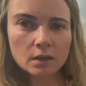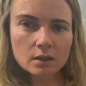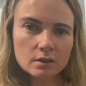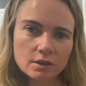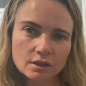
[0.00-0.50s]

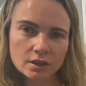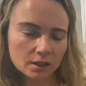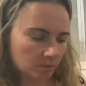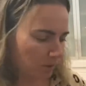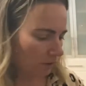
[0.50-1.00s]
So the
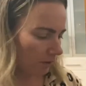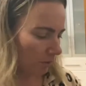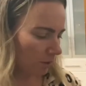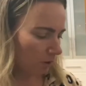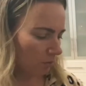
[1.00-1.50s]
last part of our
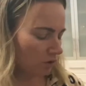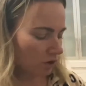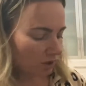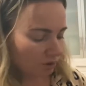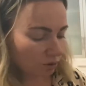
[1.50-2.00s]
meal was
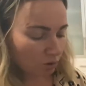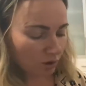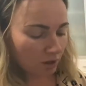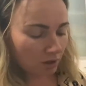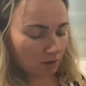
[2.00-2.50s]
just
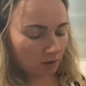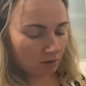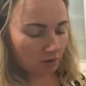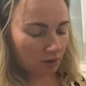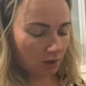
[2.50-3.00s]
cooking
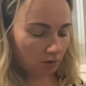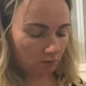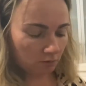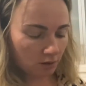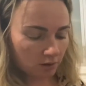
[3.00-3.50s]
the
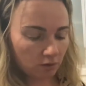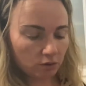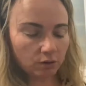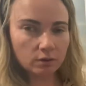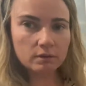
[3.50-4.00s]
rice
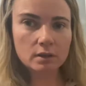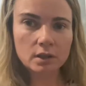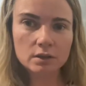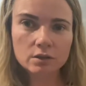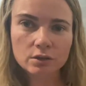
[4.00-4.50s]
noodles. I
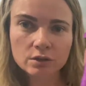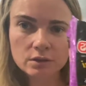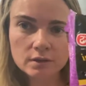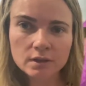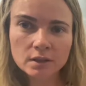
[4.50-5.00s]
like to
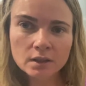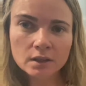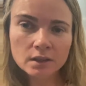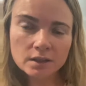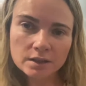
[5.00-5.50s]
use
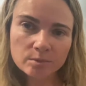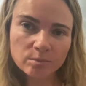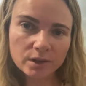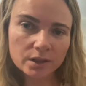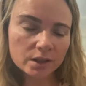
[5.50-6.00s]
this
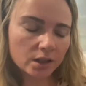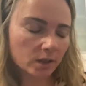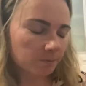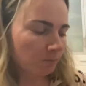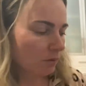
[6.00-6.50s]
brand
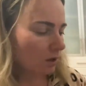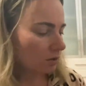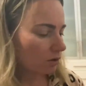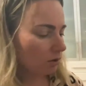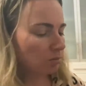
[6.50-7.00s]
here.
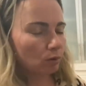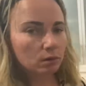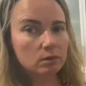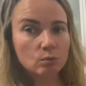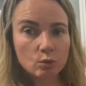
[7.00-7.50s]
So you boil
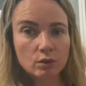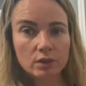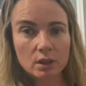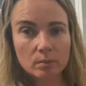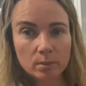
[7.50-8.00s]
some water
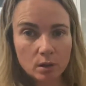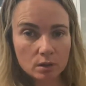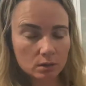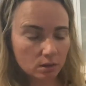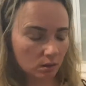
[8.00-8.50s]
in a
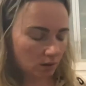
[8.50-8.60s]
pot,